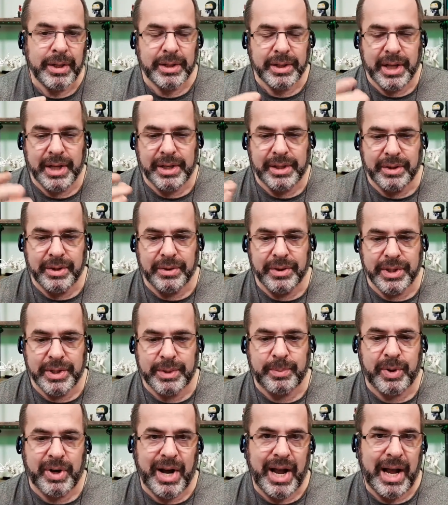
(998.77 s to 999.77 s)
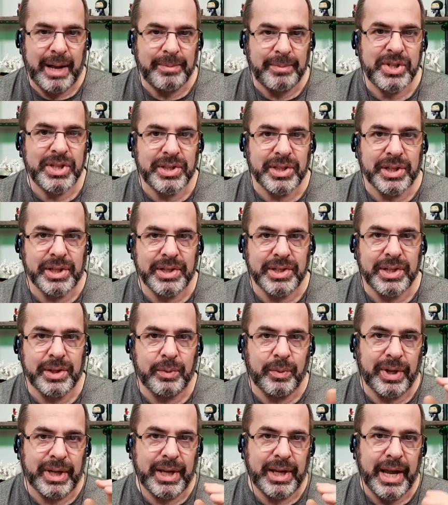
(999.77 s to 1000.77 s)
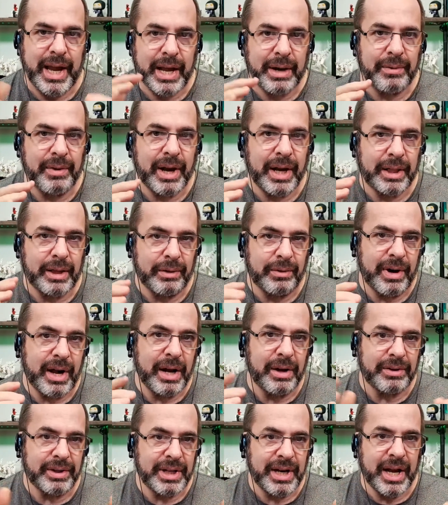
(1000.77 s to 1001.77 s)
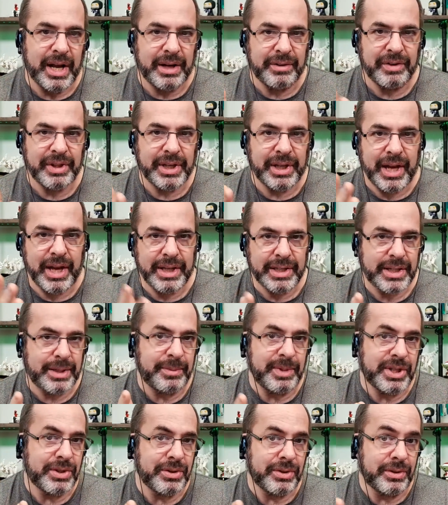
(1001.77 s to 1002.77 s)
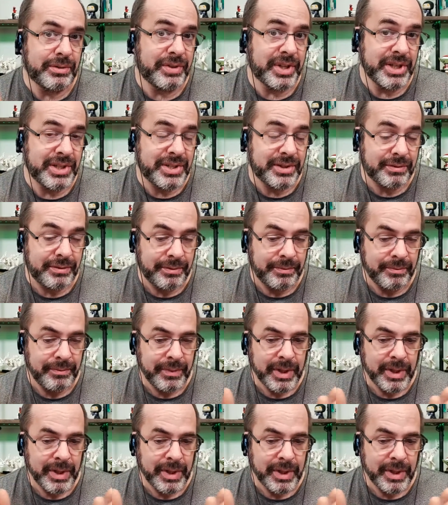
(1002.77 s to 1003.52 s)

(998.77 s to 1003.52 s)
that there is perhaps things that we can rally around and not everything has to be so divisive.